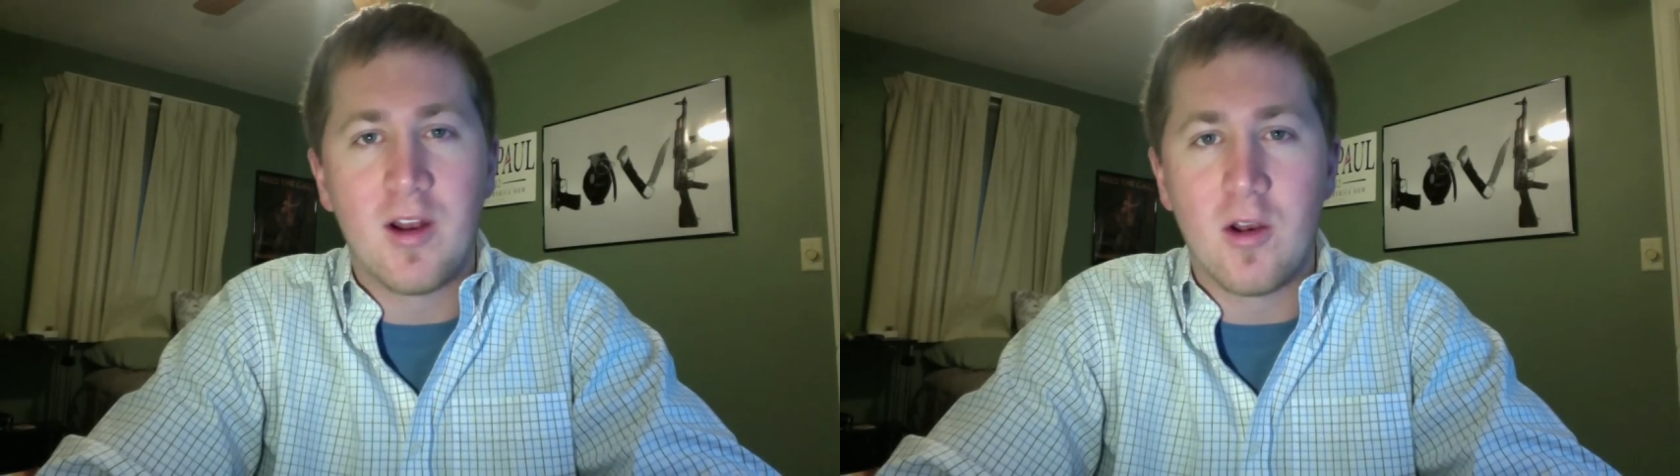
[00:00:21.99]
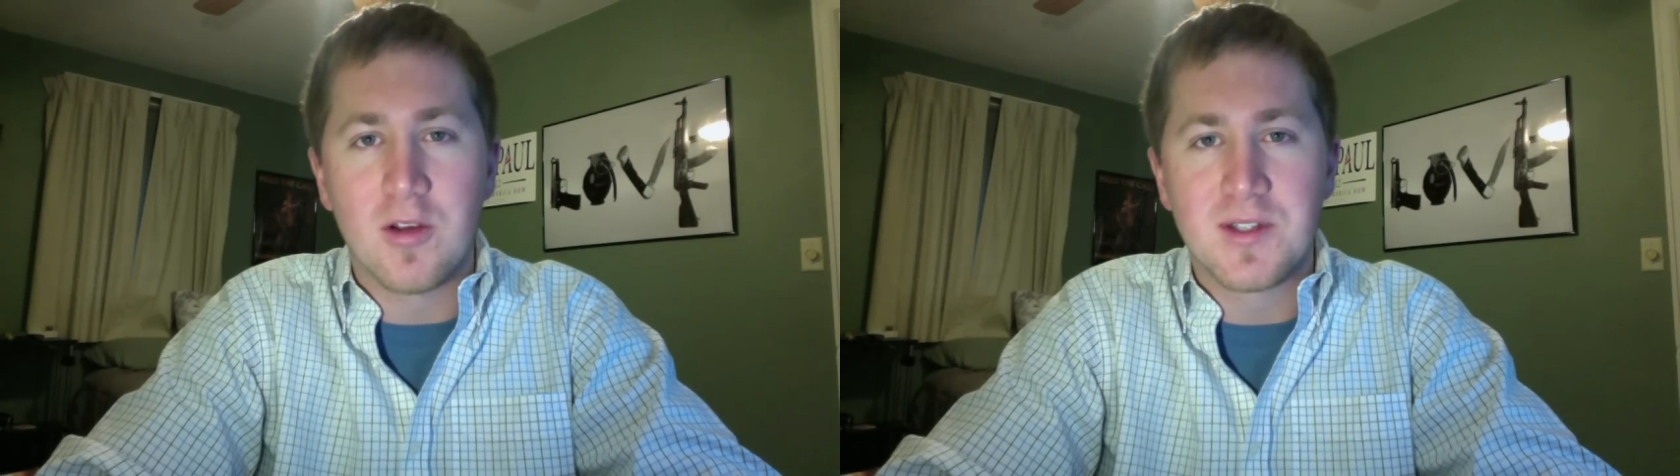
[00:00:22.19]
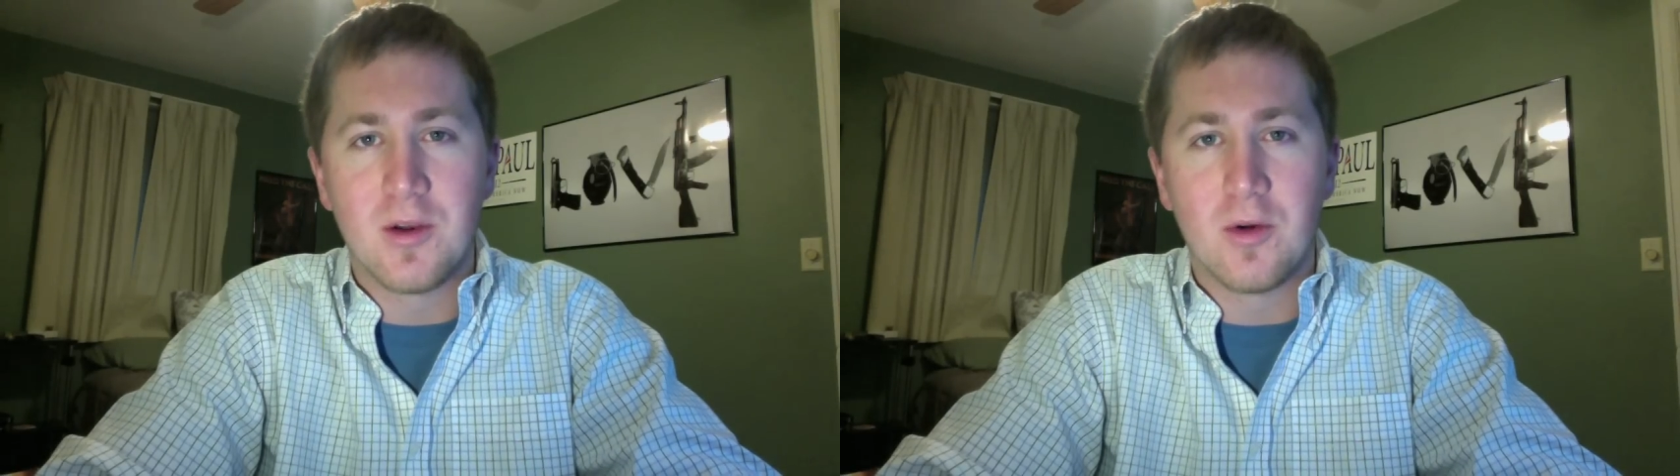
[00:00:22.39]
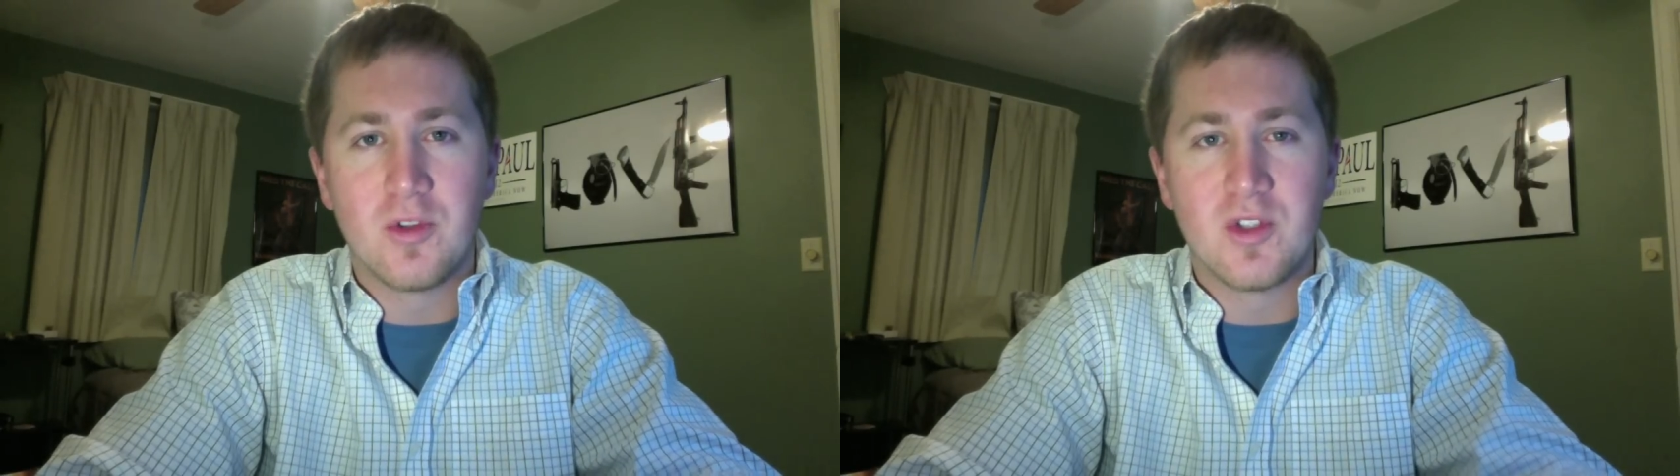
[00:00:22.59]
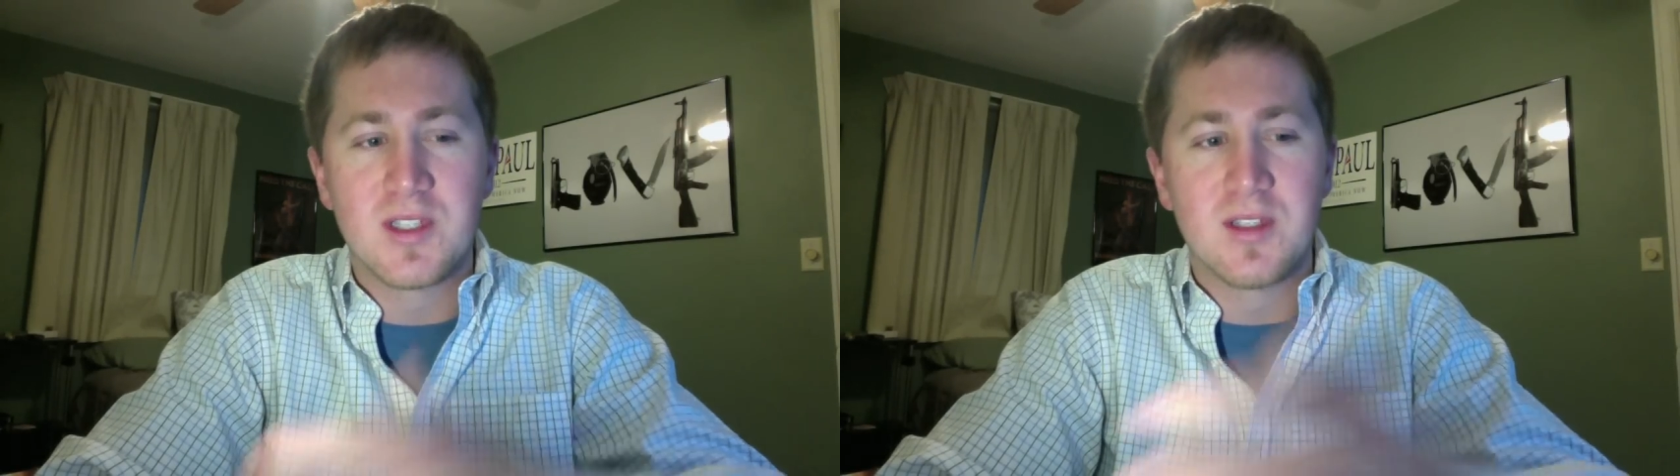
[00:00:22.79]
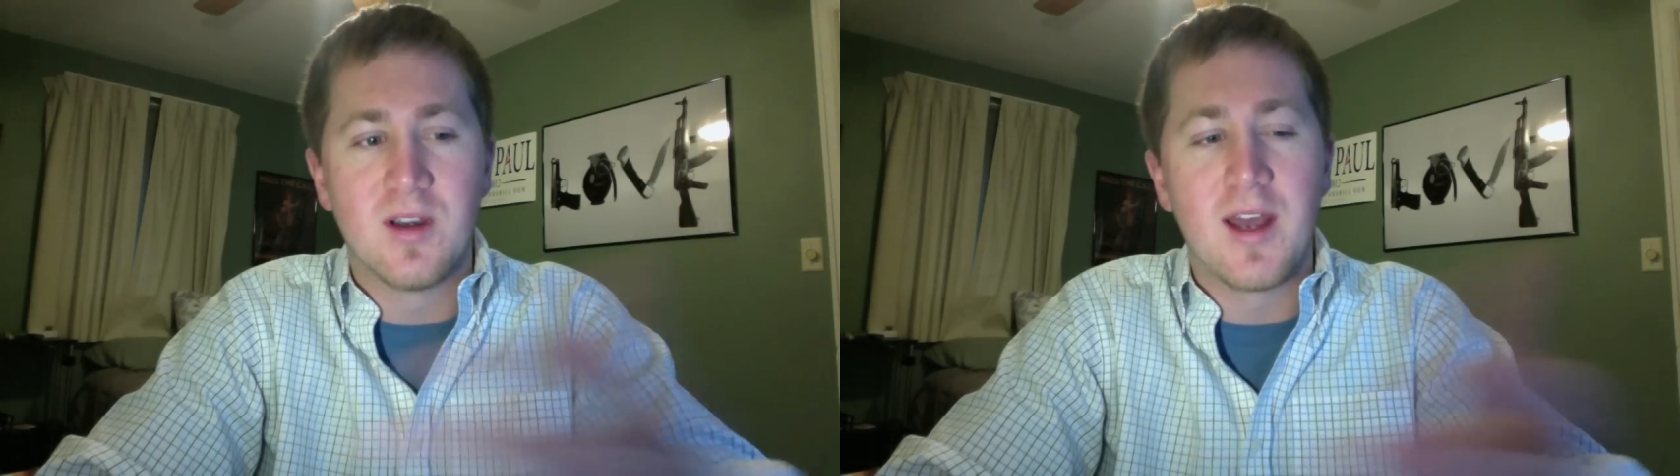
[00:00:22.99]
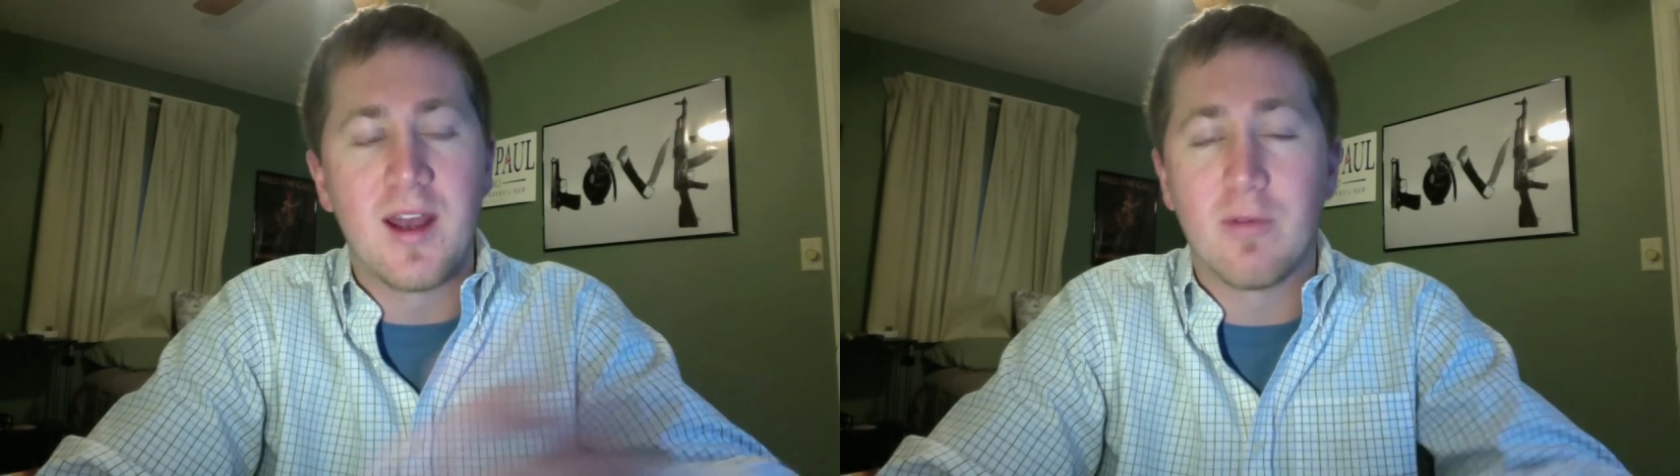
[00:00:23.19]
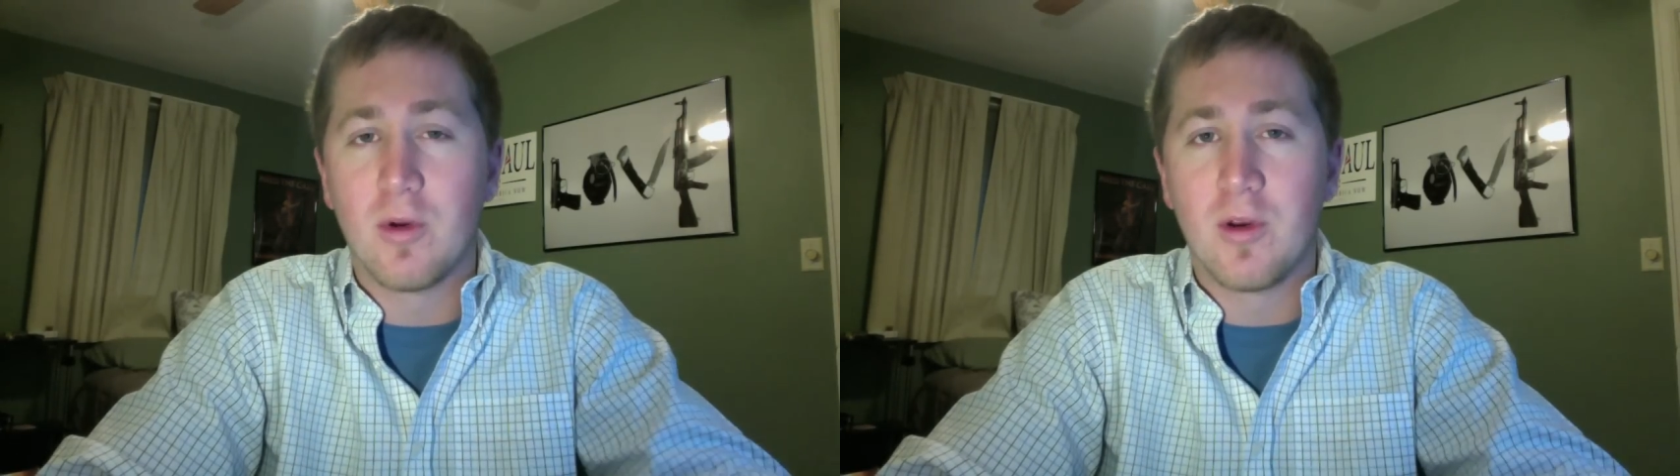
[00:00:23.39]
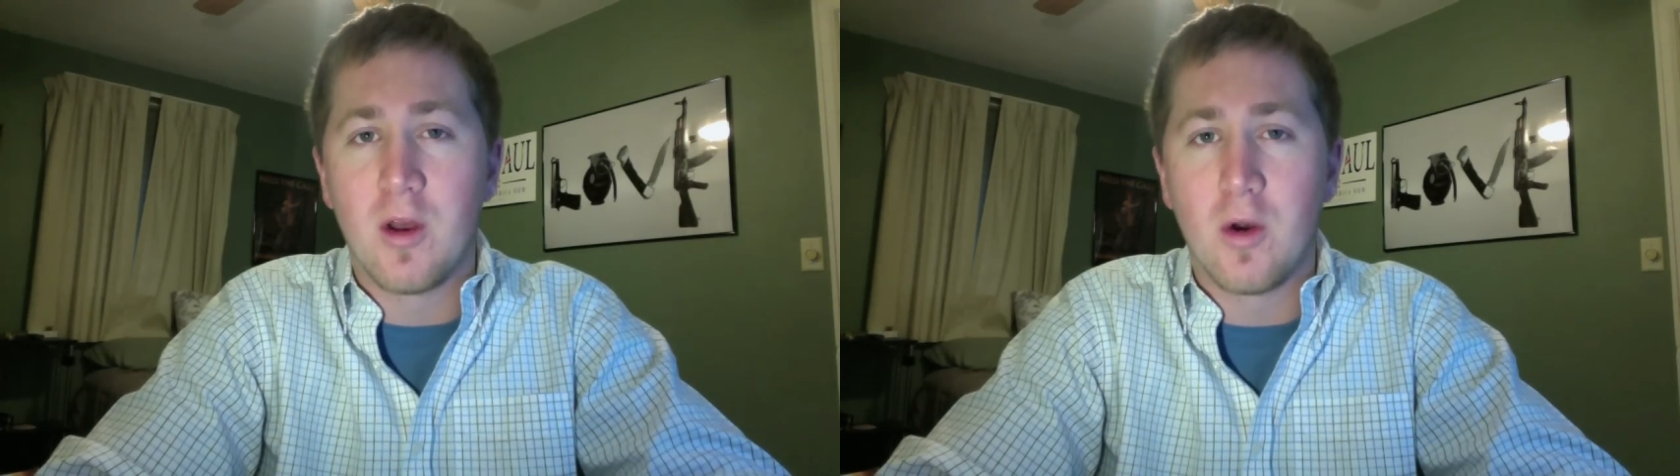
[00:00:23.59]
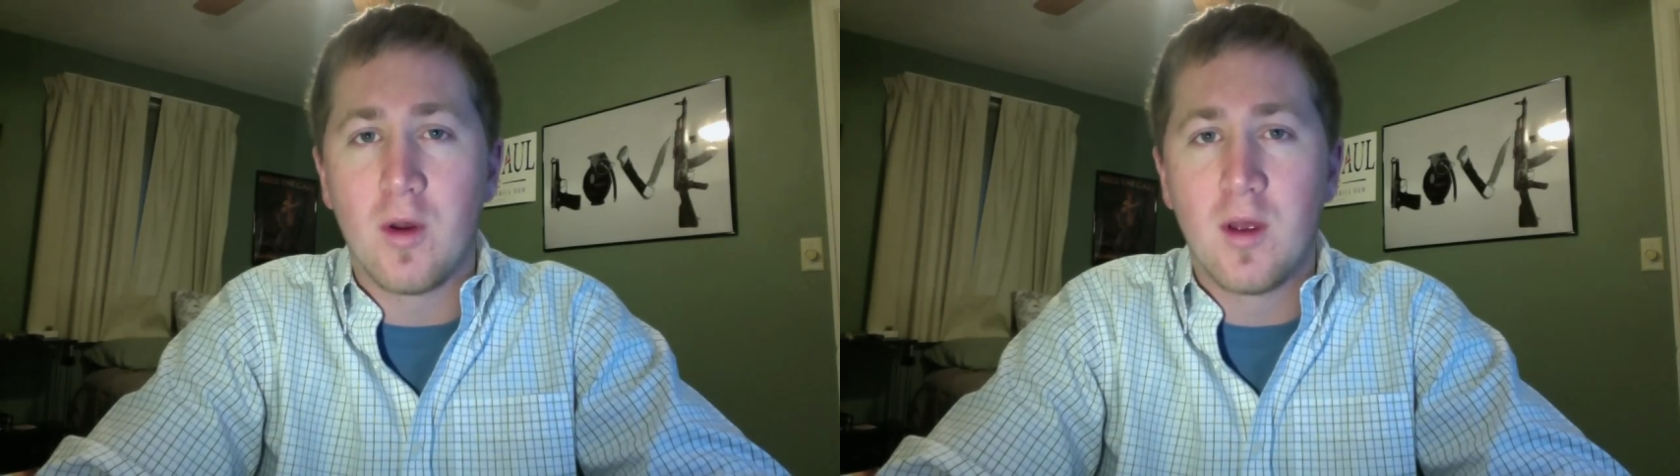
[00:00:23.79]
also just let everyone
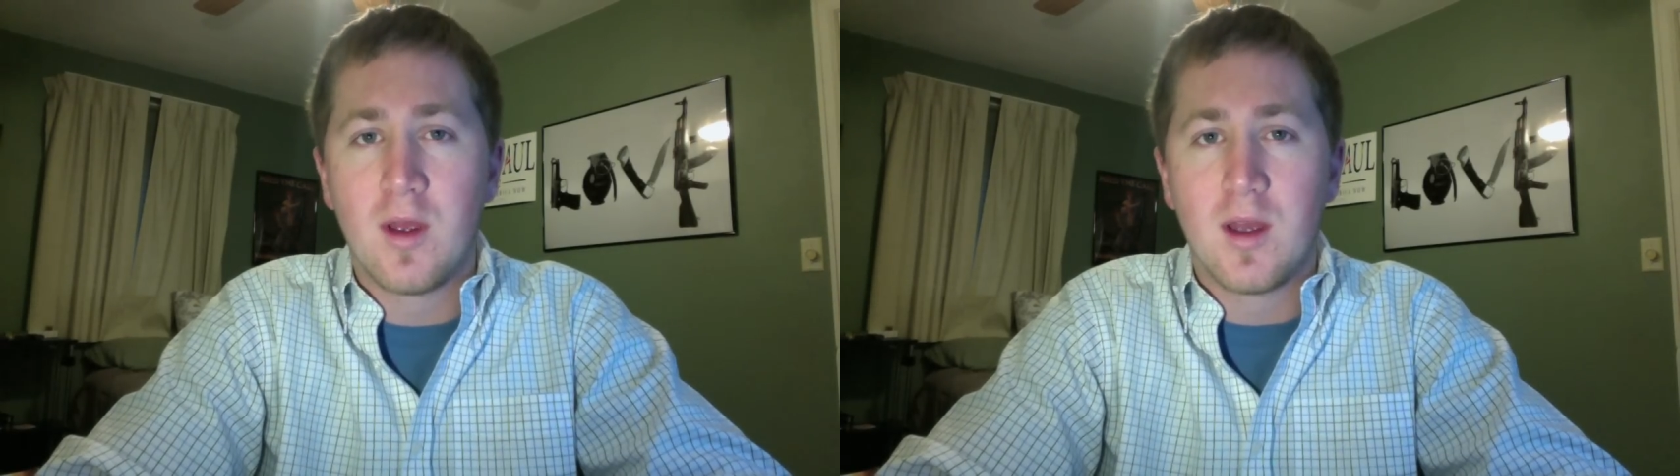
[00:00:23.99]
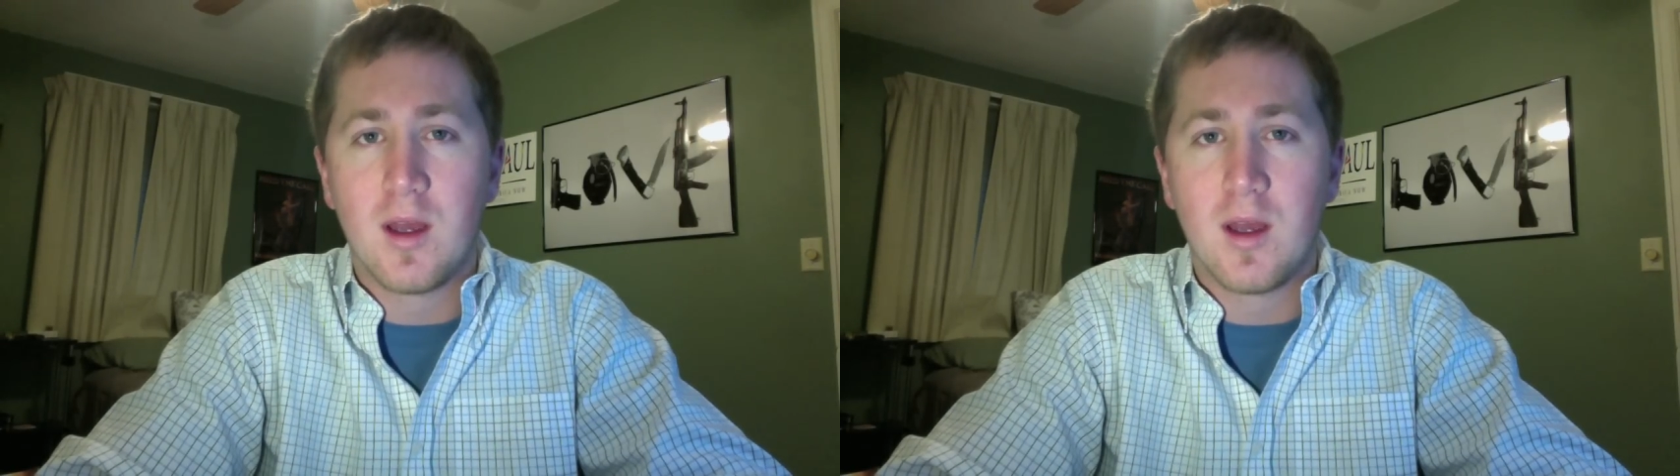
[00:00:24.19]
know